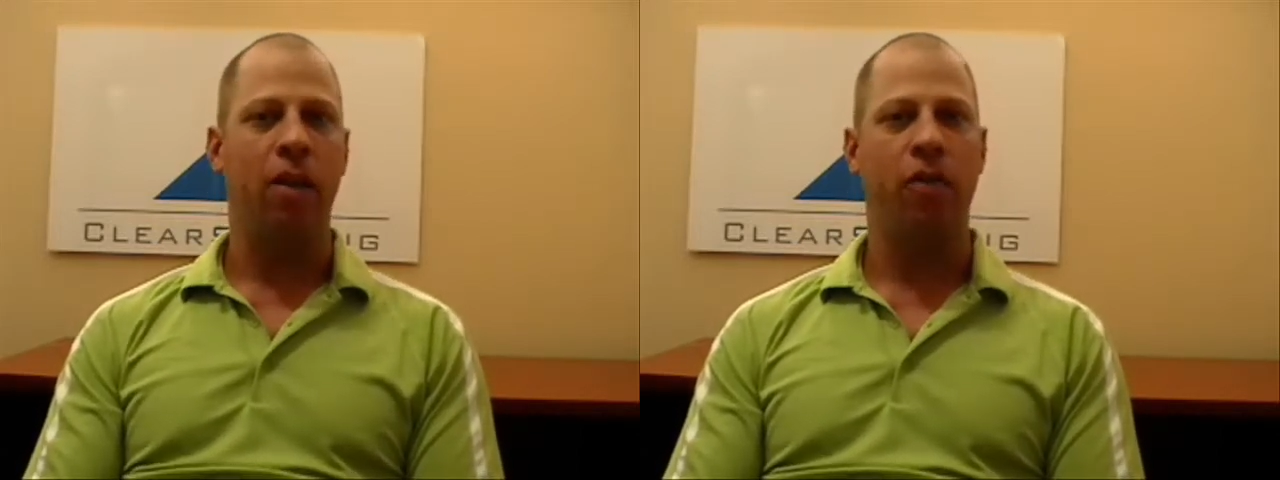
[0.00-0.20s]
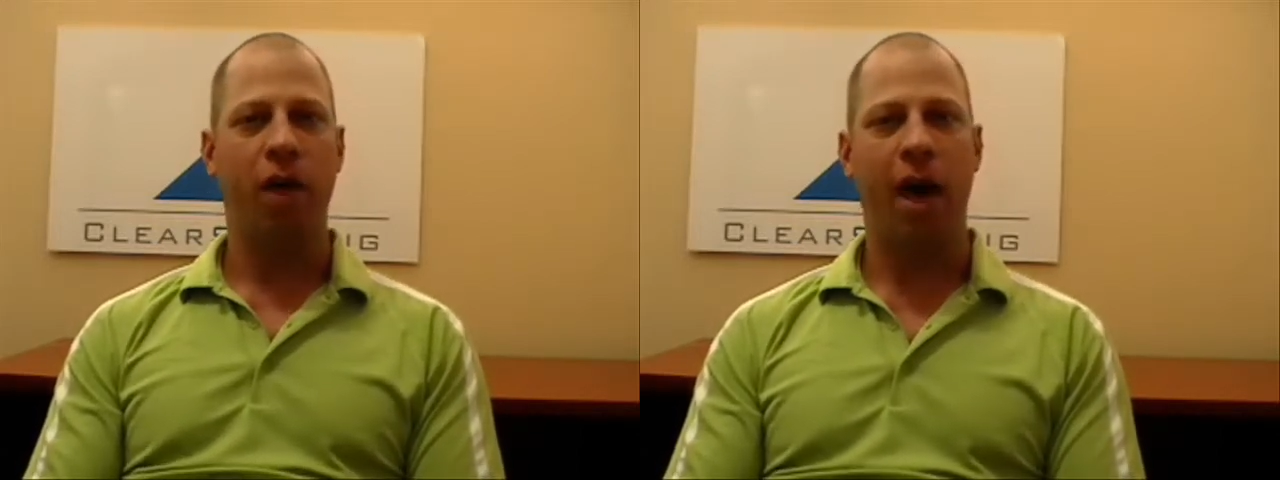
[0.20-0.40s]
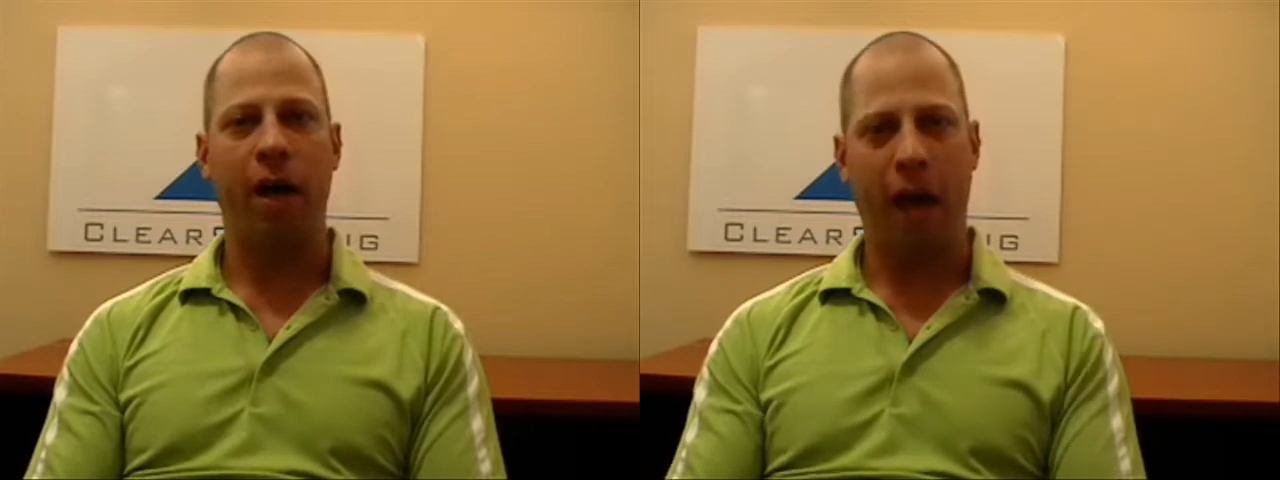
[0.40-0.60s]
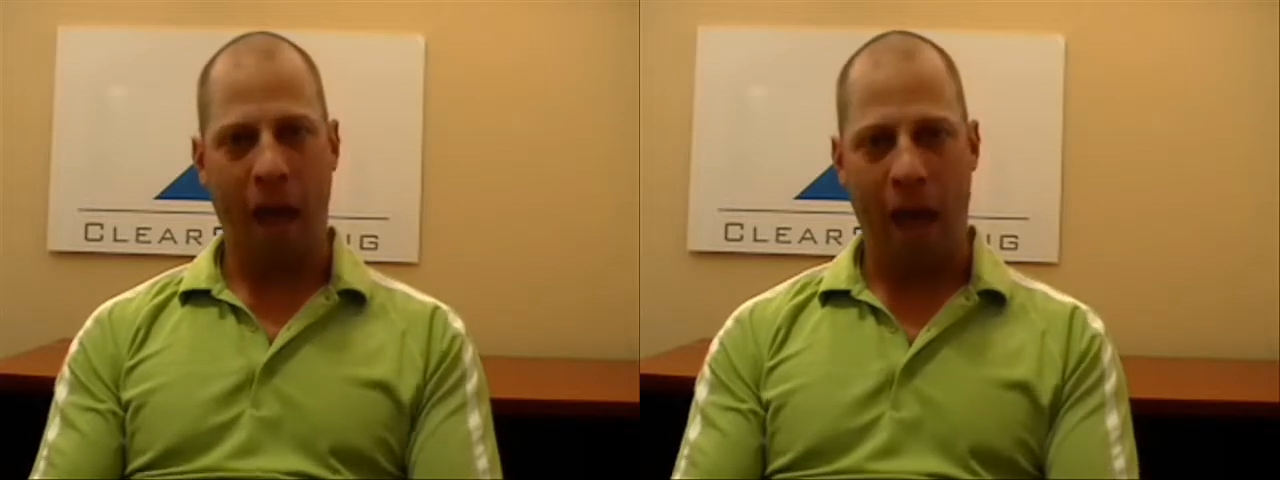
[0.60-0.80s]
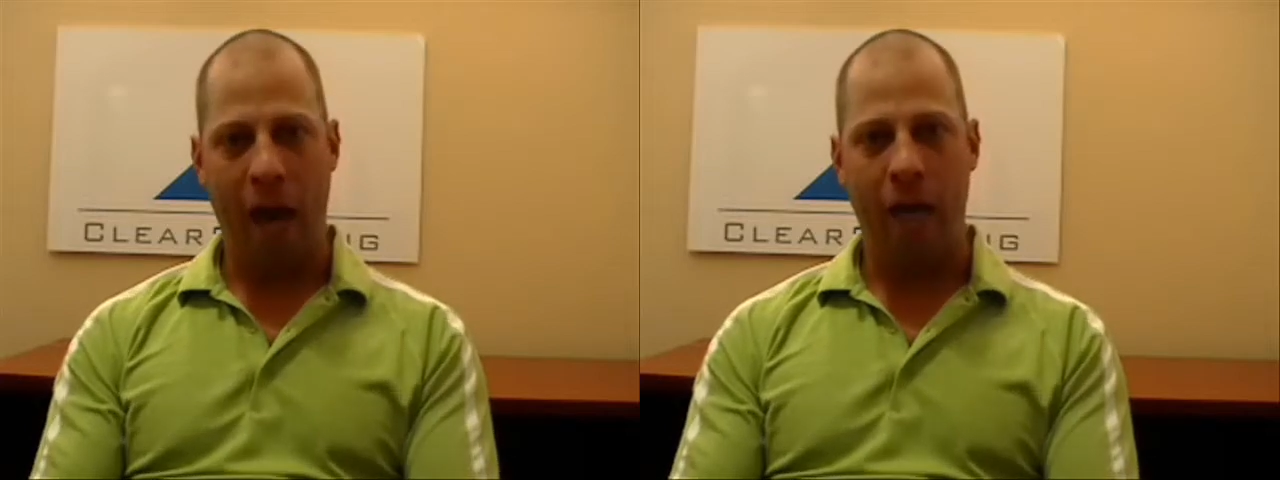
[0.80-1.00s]
that that
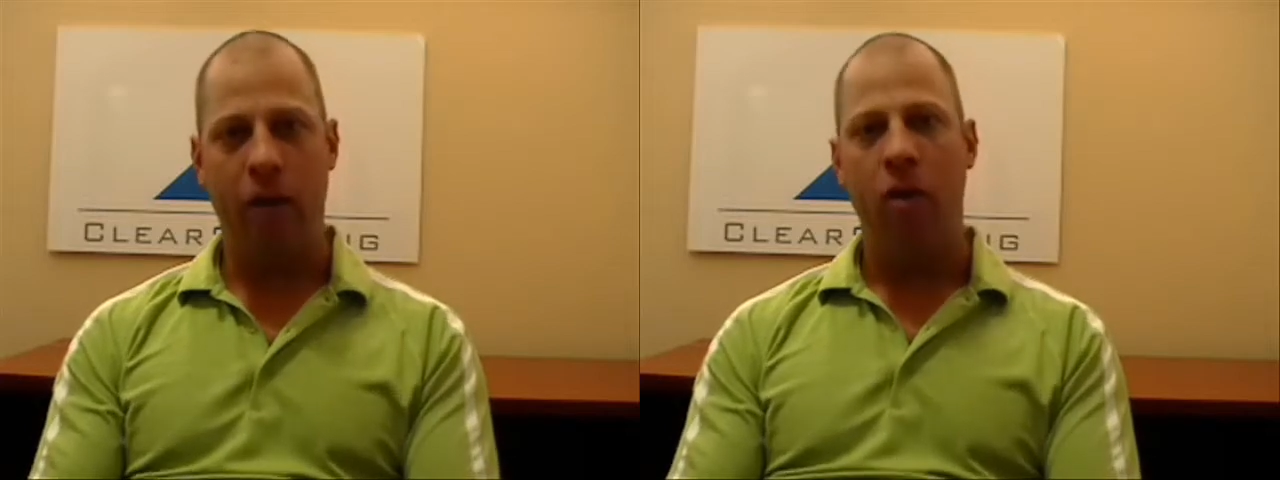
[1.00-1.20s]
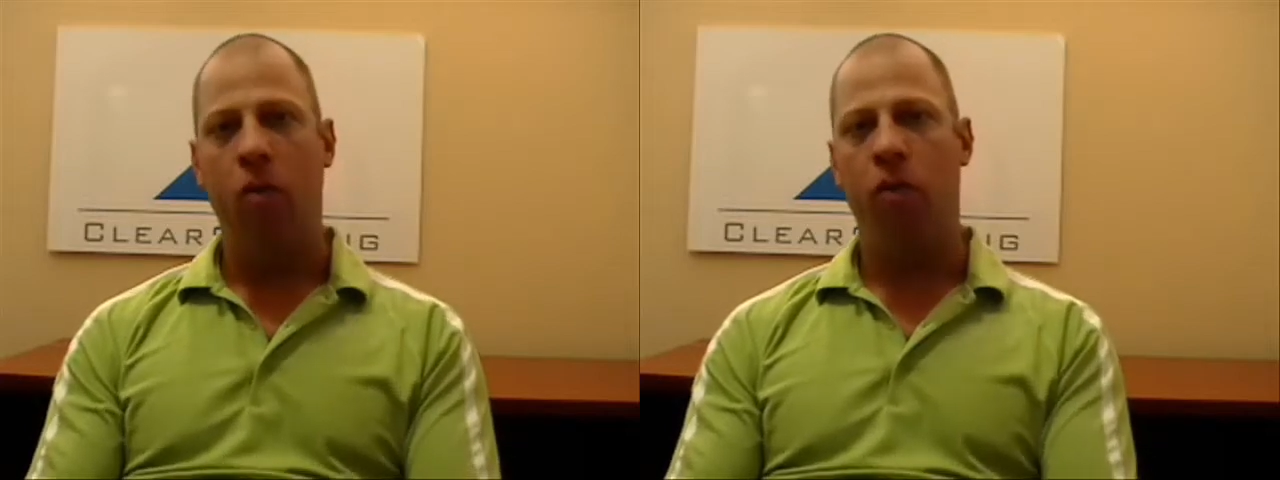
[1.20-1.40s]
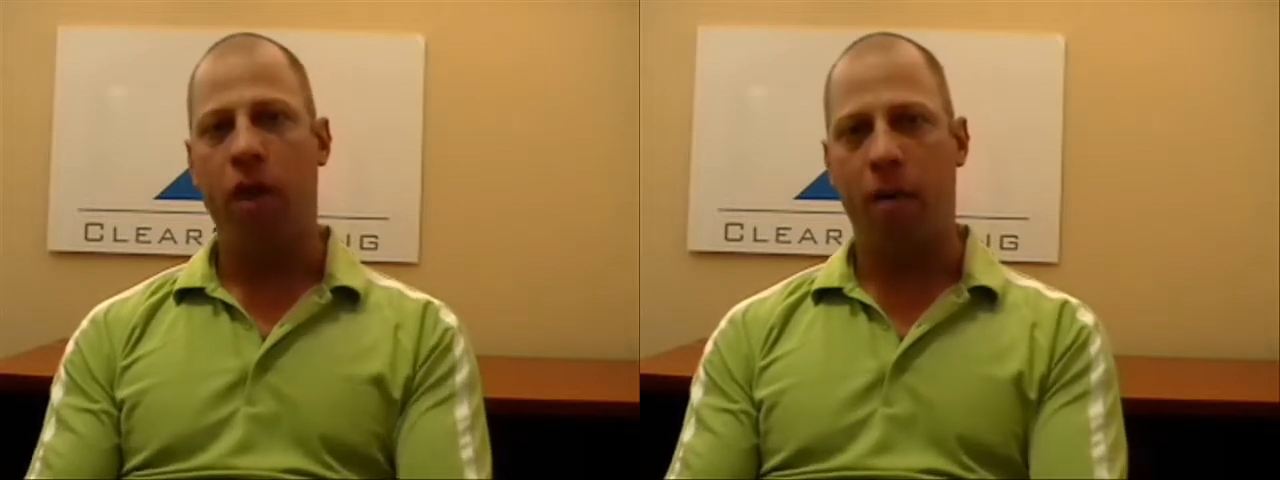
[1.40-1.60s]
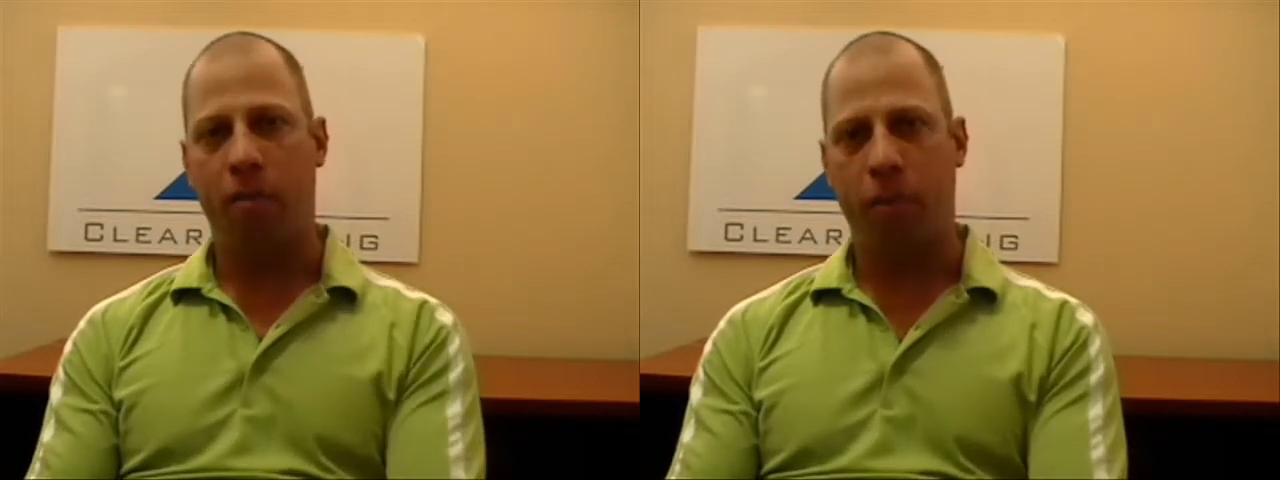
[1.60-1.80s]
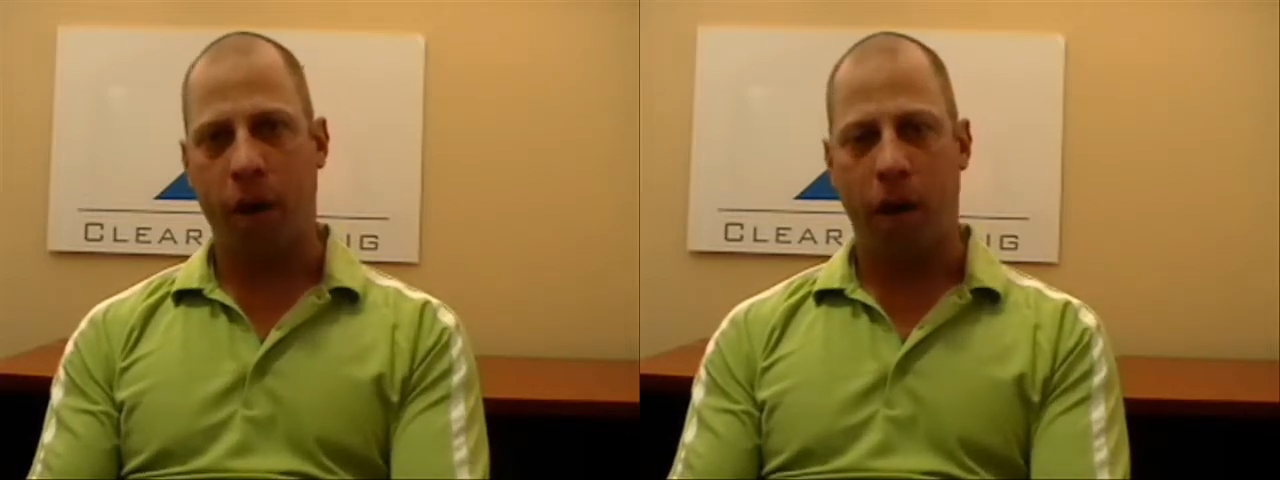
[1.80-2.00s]
ad or
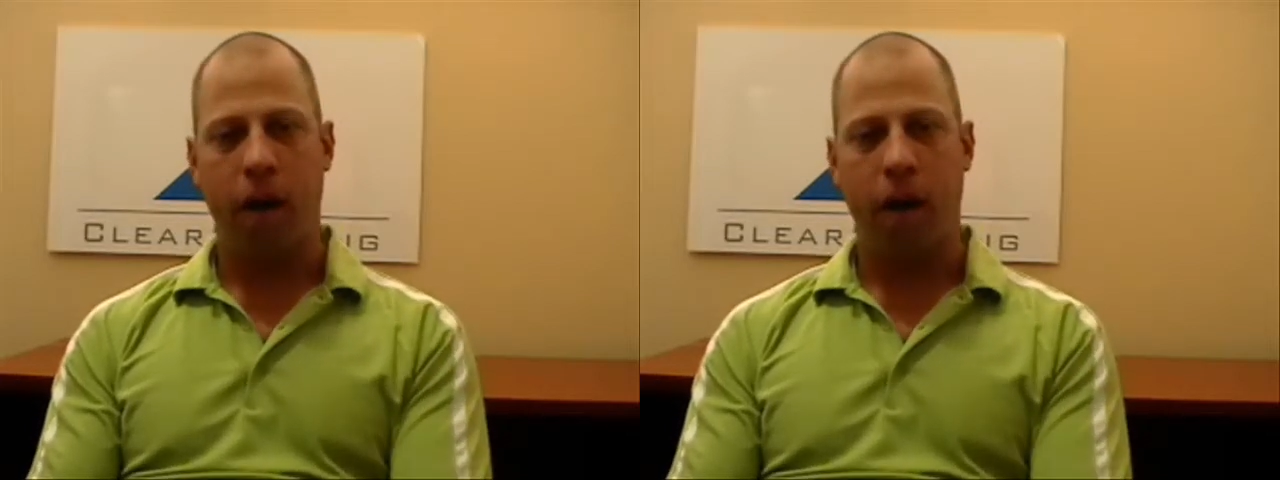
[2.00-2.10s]
that